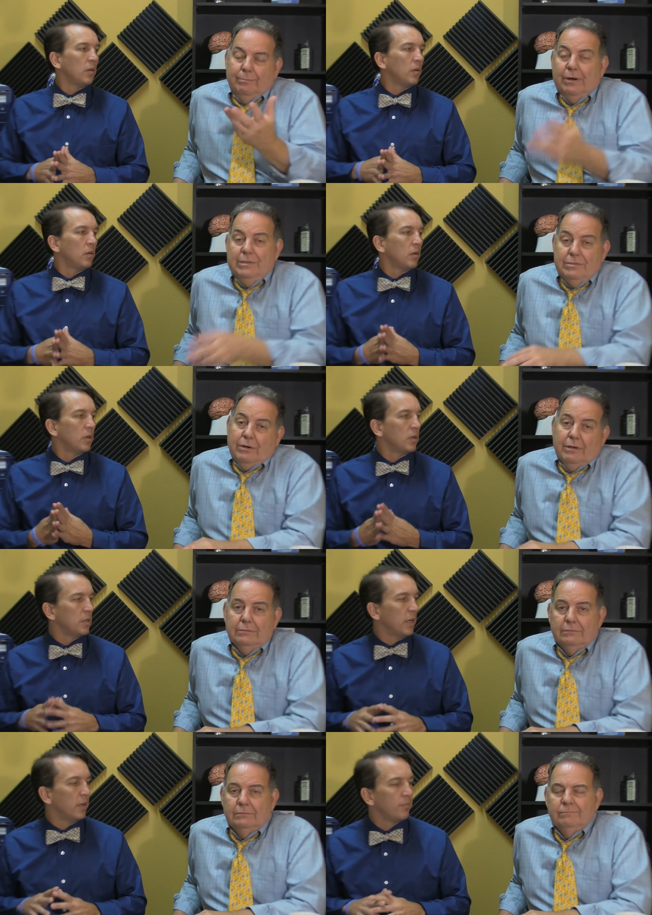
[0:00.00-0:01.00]
Speaker 1: brains are.
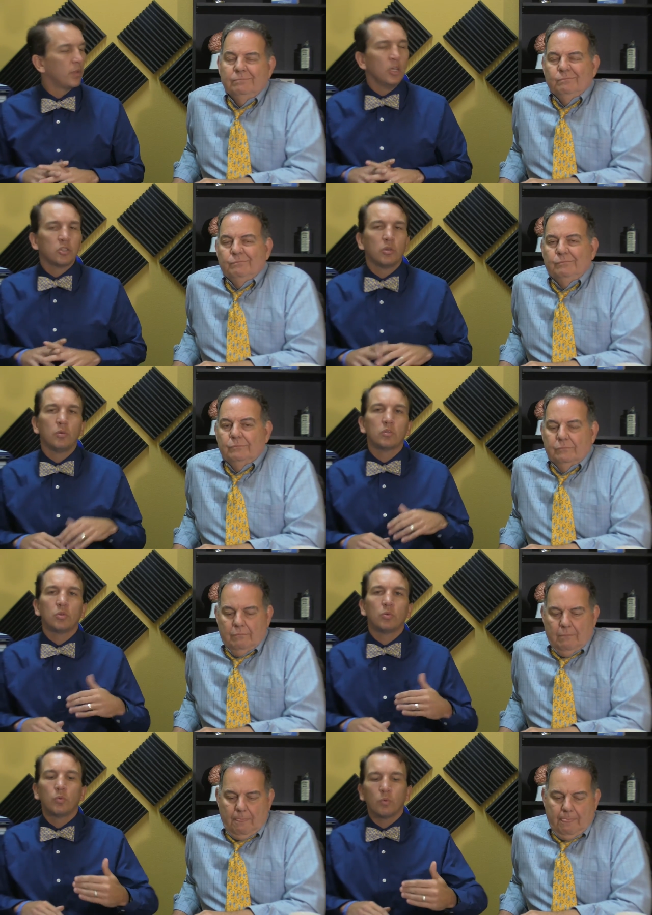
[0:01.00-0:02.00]
Yeah.
Speaker 2: So
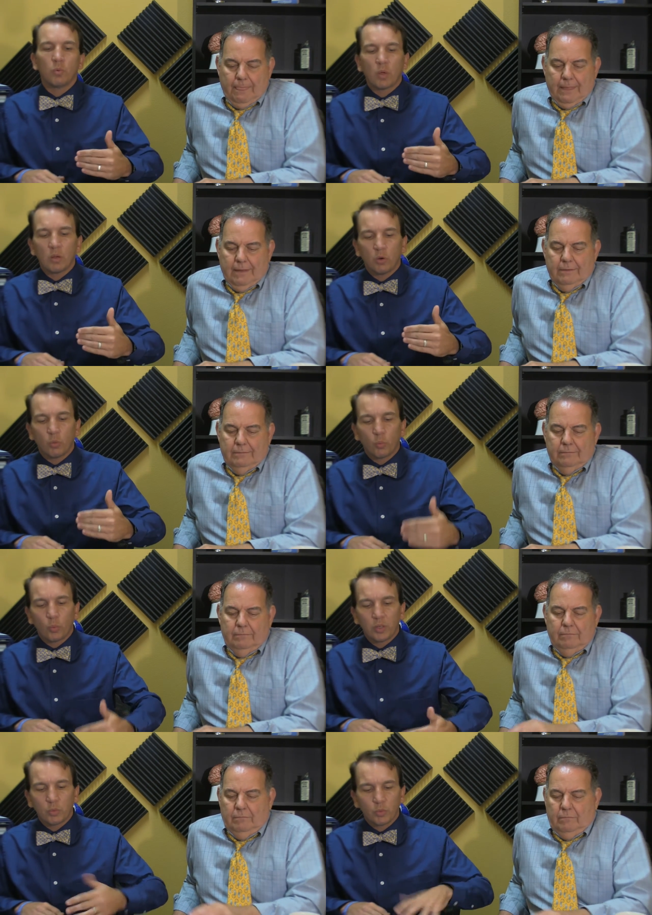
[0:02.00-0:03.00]
so you know
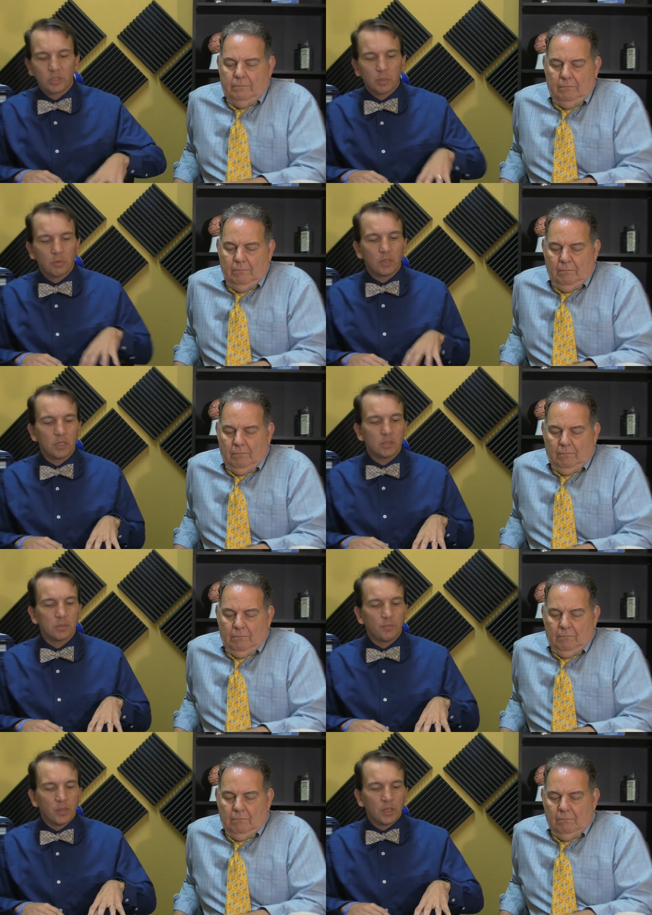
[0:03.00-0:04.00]
with with some of these
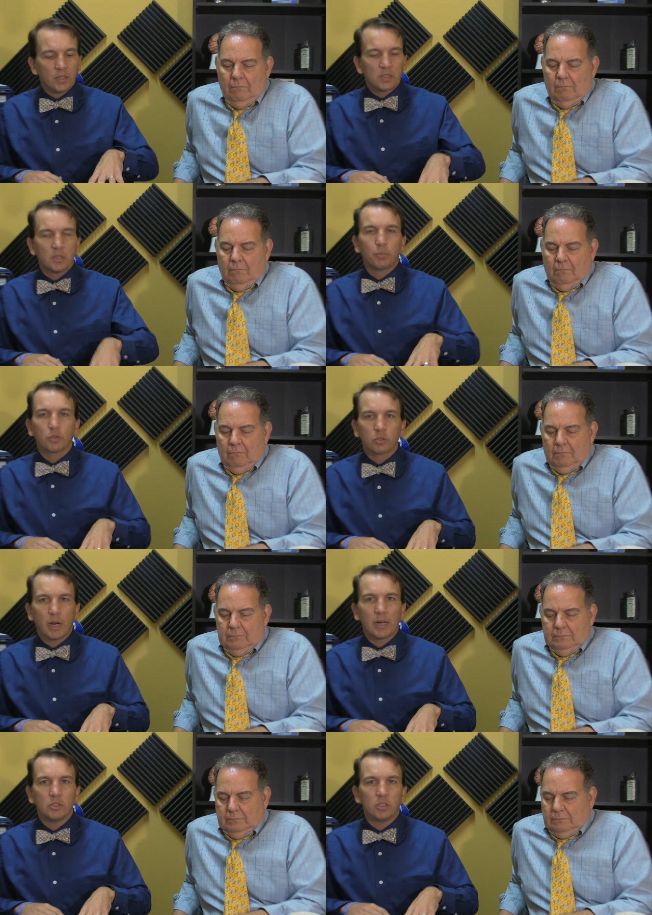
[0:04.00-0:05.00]
simple
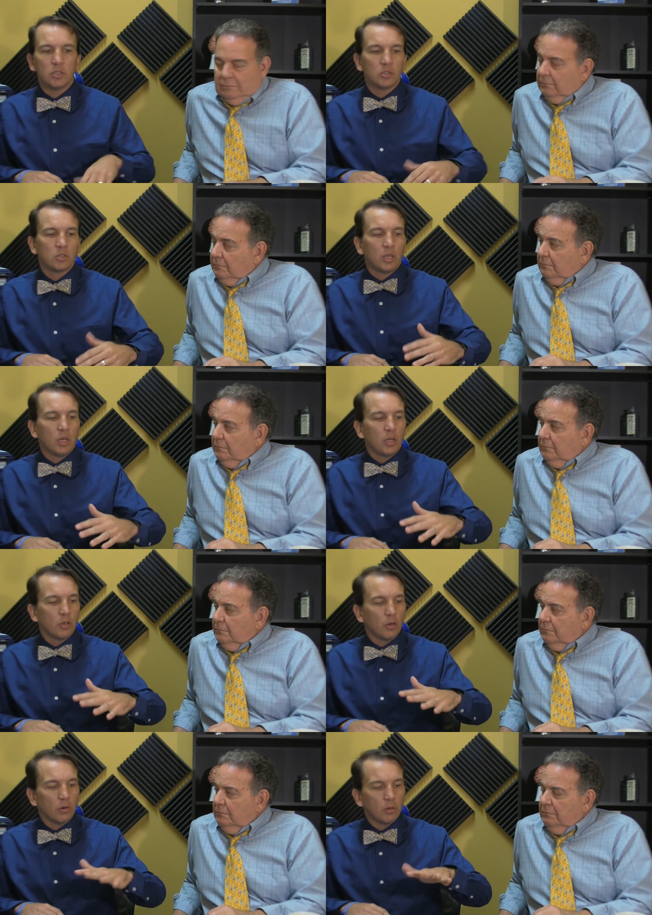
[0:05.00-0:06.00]
strategies, you
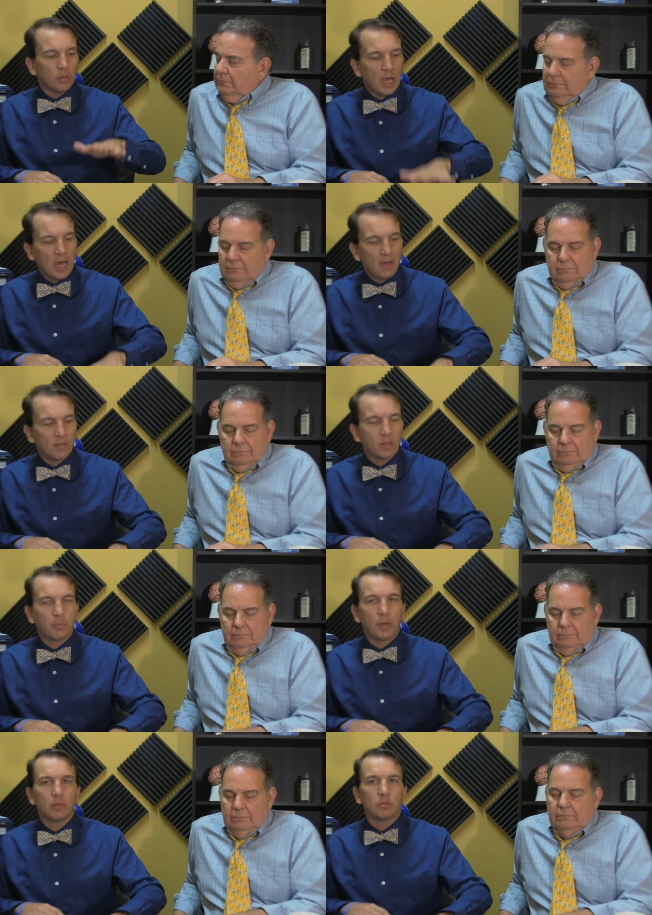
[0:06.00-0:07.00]
know, having the
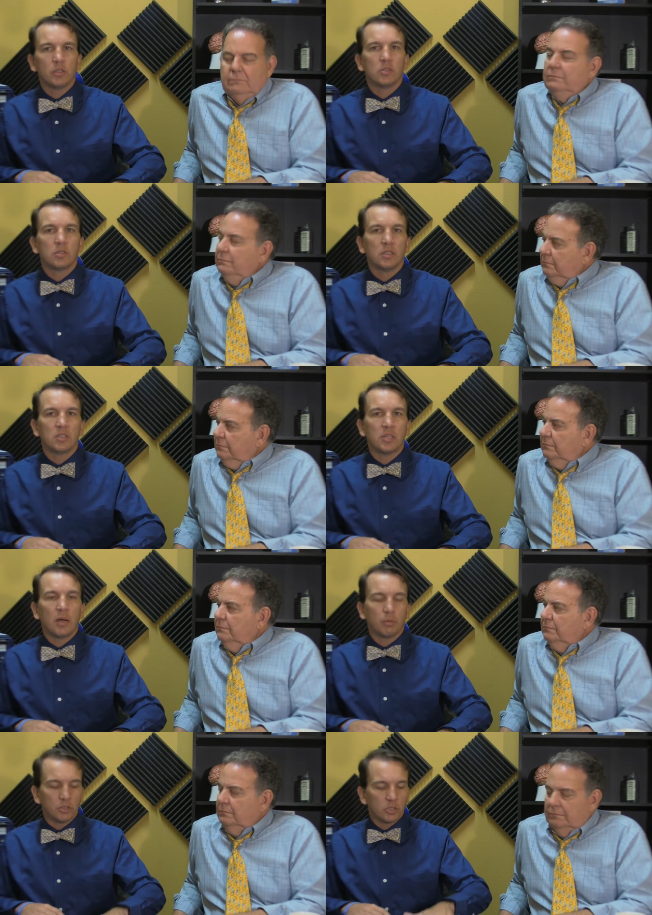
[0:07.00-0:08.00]
boundaries
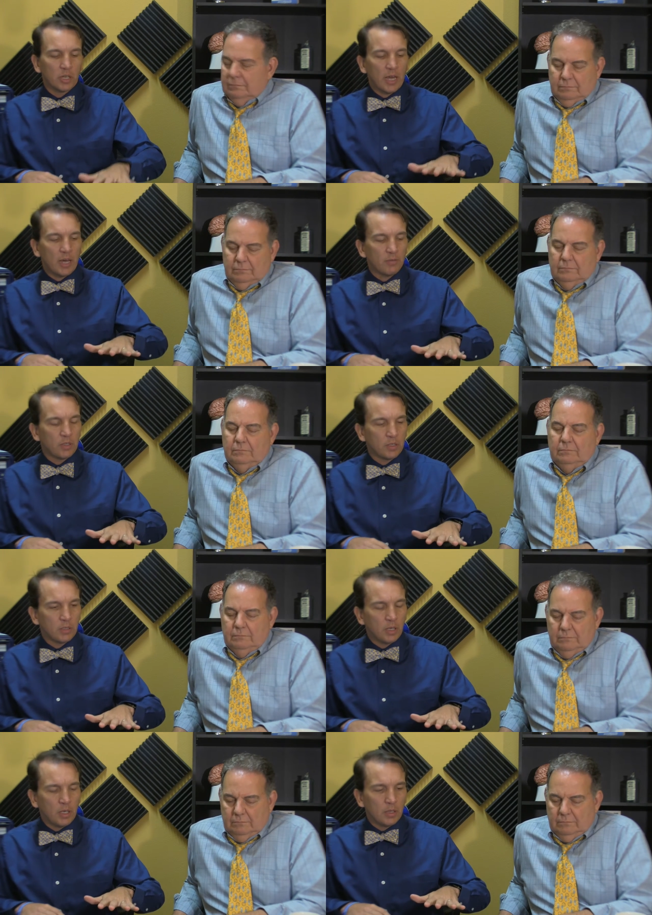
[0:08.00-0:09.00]
established, mm-hmm. having
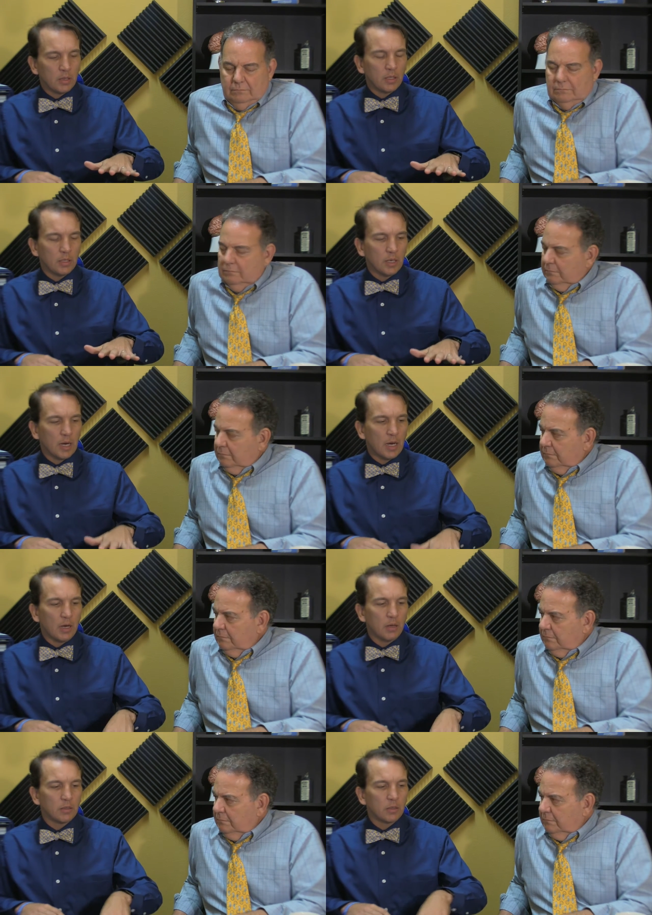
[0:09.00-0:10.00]
the,
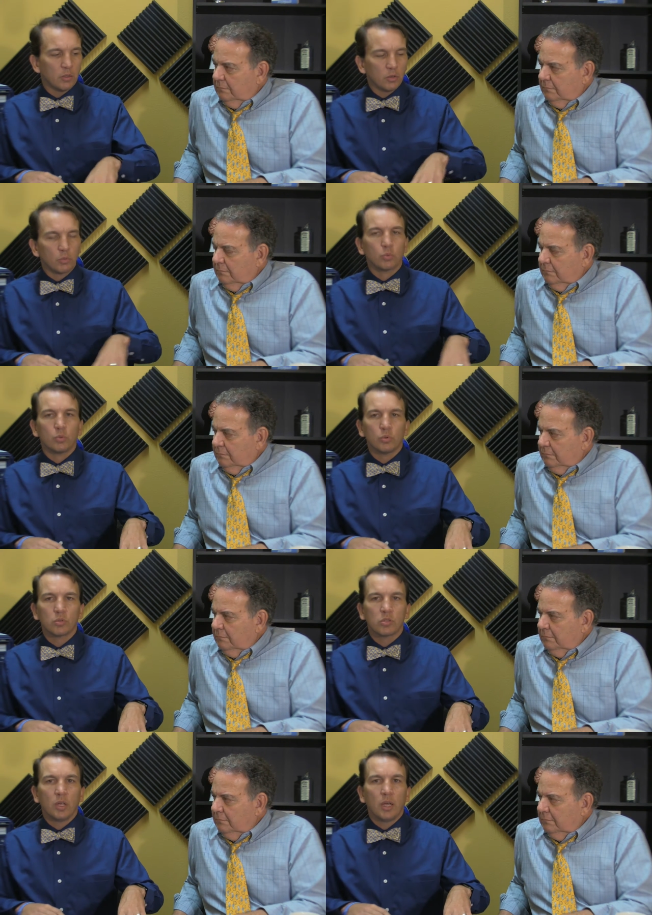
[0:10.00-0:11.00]
uh, the the
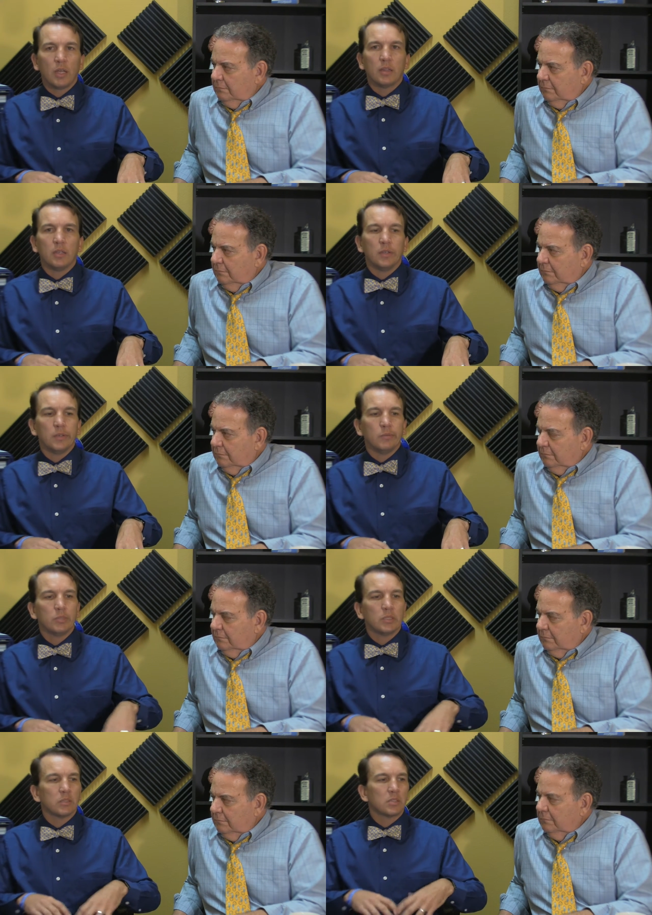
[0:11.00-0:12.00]
rules, the
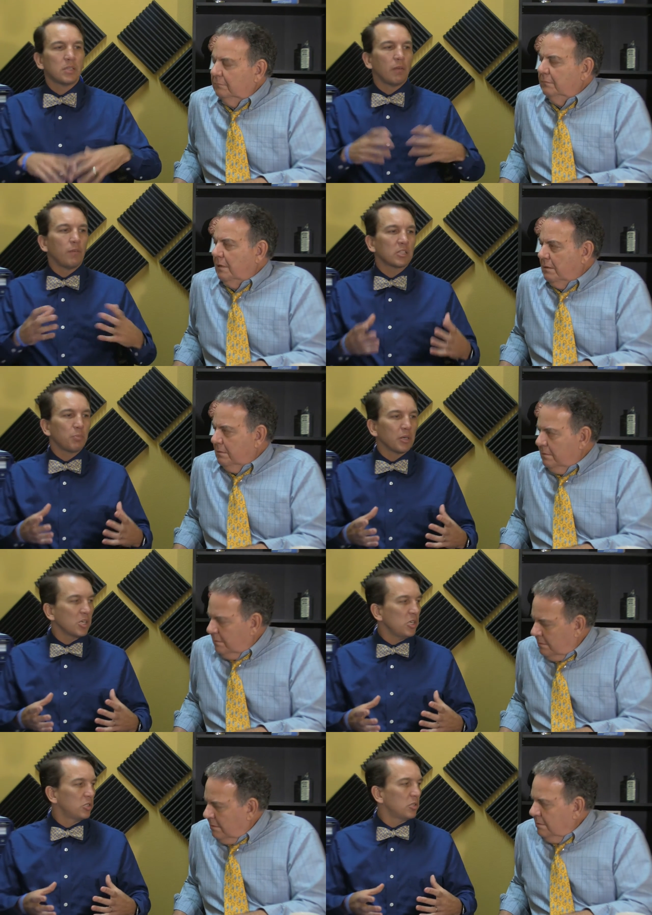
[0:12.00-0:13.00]
set of
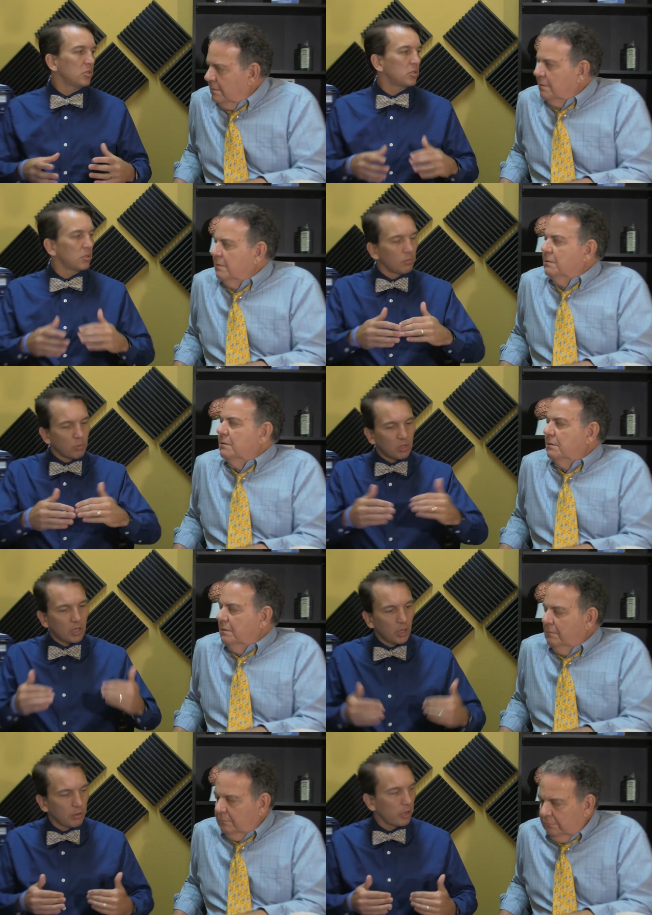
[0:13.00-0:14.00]
expectations
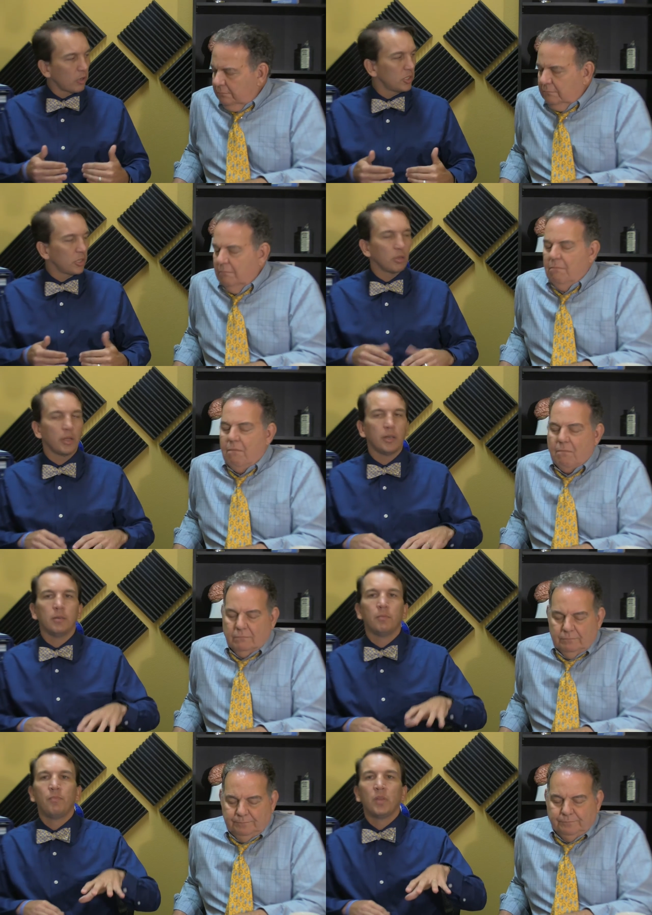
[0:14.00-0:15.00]
clearly articulated